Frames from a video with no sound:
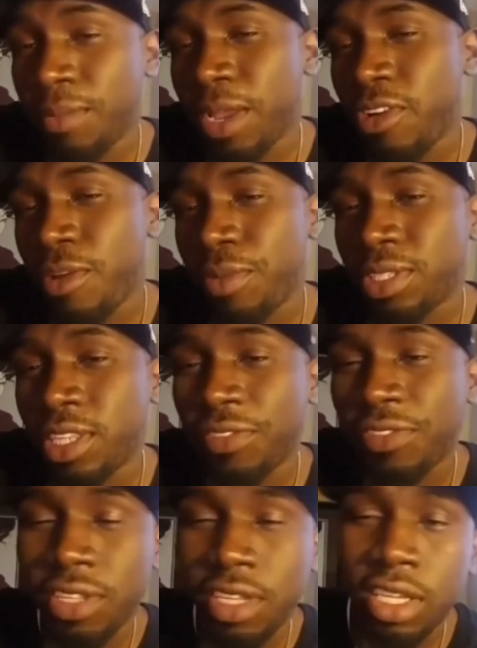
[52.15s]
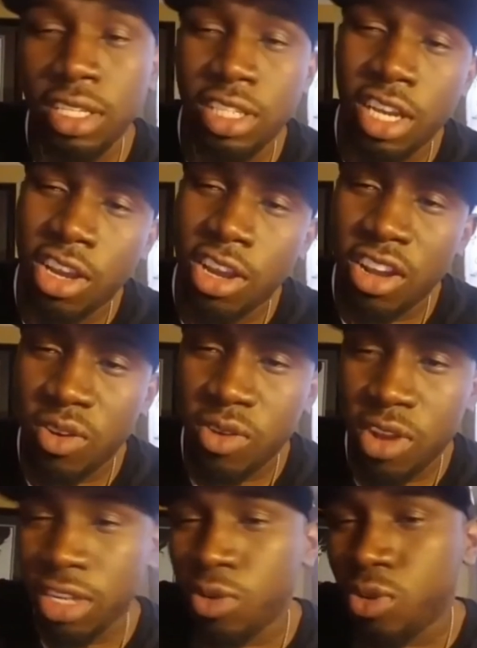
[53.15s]
I mean, I represent the DJ
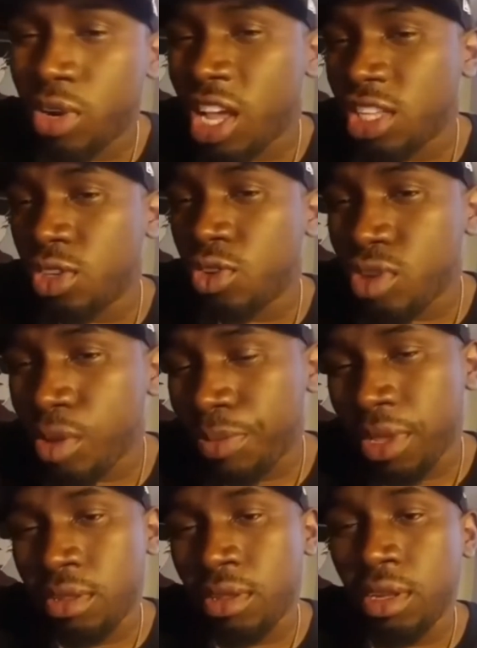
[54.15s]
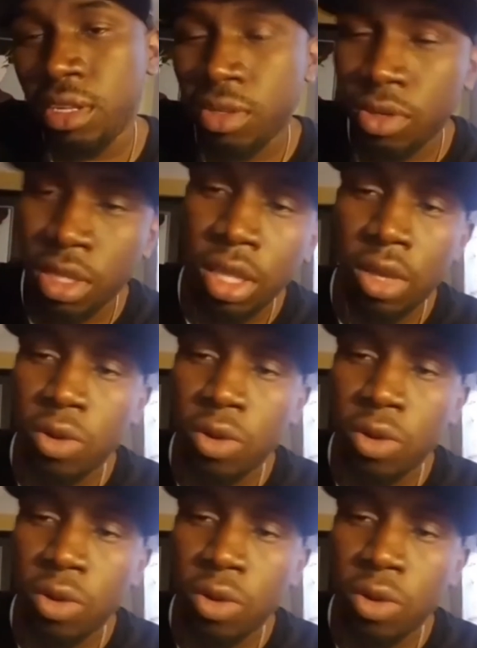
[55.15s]
Kirkwork, the whole of Europe. You don't know.